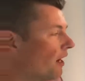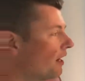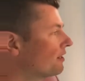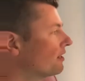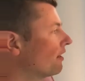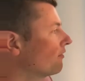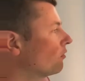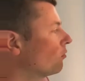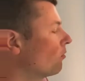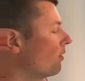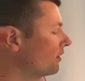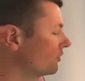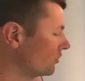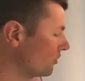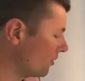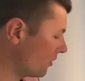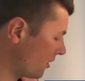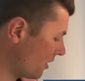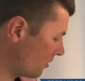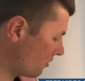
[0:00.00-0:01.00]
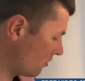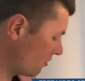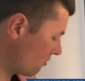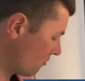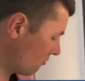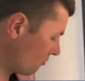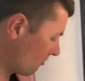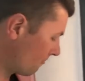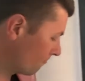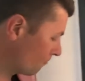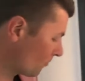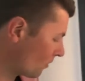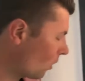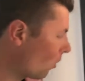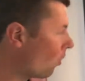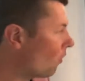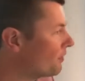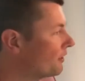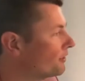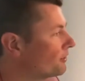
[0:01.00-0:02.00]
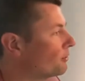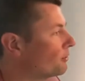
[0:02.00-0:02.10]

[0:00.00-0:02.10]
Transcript: another one you can use. All this